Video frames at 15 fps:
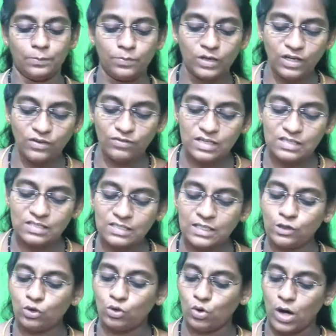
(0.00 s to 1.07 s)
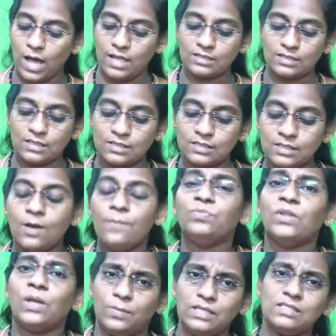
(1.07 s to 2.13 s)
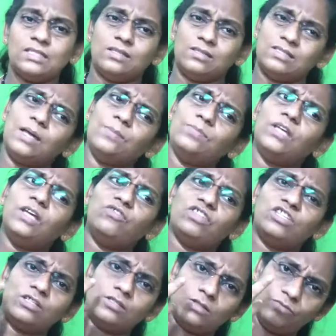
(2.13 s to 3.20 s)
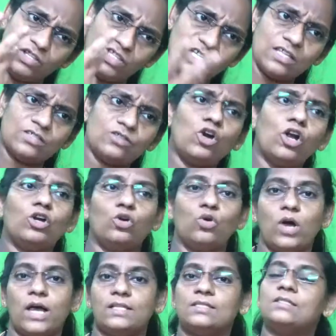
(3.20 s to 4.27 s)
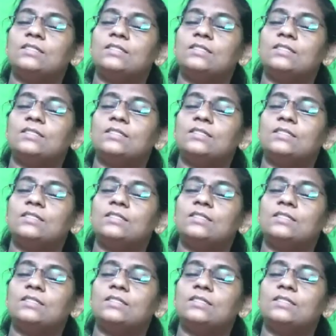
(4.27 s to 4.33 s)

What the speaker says: Previously no answers means something which has got no answer,